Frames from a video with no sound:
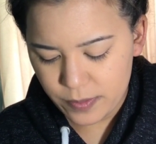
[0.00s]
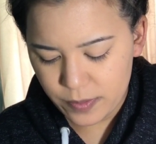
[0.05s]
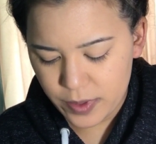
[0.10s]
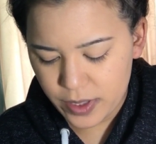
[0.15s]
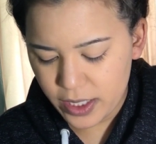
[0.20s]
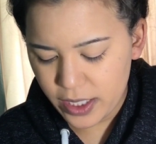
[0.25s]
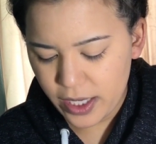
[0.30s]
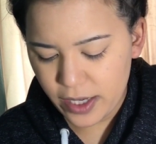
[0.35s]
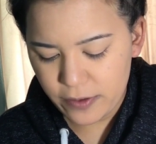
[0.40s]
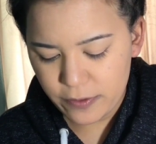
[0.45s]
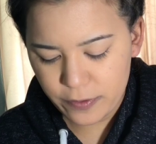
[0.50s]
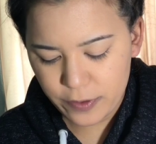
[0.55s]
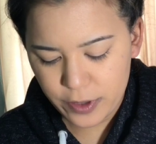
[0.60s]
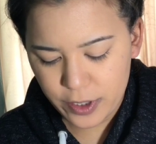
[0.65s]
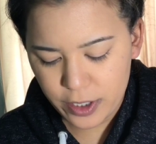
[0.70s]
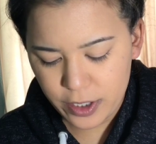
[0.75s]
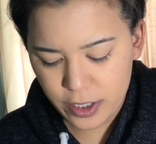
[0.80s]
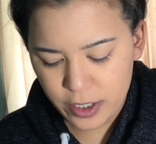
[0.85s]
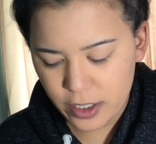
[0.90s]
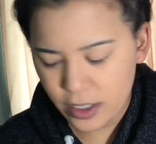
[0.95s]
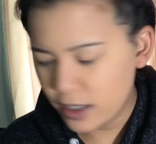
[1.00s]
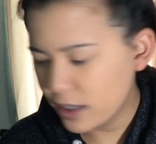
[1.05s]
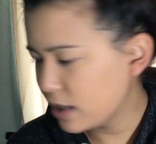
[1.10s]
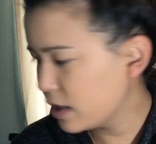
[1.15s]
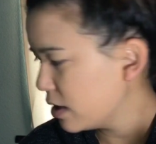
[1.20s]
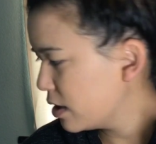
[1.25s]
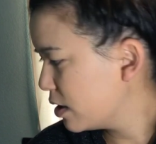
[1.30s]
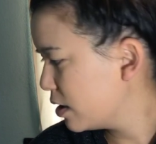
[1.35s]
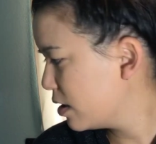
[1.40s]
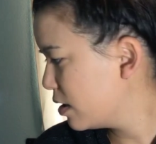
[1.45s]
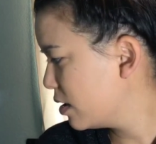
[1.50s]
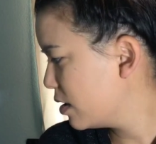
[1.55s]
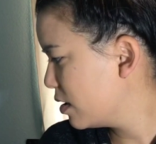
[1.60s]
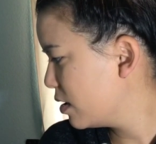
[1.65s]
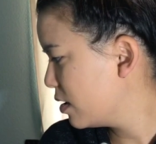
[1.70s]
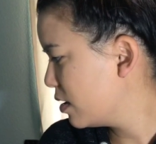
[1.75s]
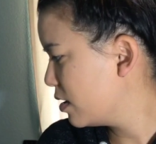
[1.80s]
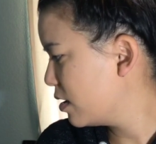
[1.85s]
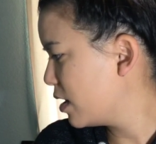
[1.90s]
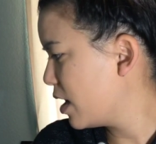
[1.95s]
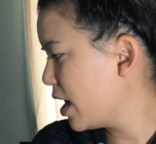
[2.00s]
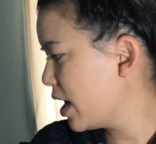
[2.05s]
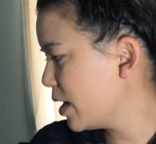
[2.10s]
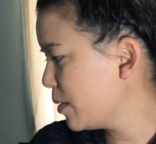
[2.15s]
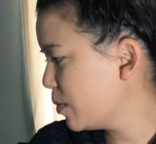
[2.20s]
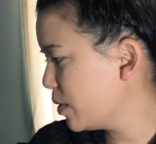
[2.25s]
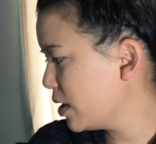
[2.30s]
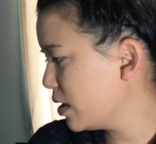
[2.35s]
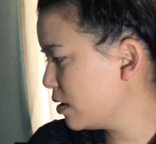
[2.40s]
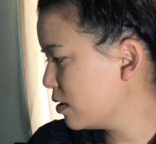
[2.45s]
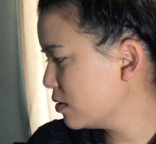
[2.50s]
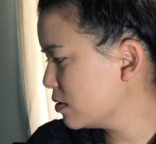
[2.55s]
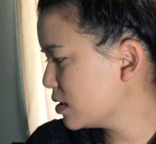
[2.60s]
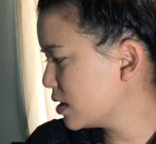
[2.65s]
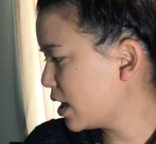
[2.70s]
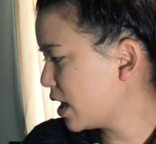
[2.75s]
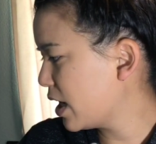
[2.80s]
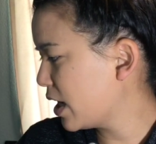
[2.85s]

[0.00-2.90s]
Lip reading: But yeah, for eyebrows,